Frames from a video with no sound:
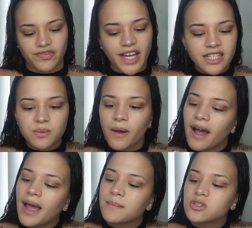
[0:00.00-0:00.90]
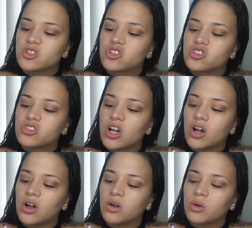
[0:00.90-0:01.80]
That's why I'm just
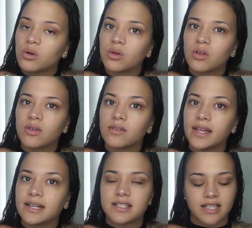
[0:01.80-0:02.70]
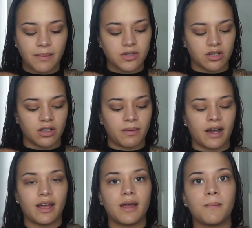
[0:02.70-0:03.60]
so like skeptical
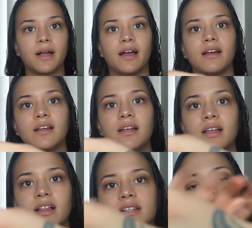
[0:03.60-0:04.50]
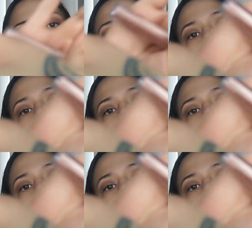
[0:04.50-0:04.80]
about it, but this is what it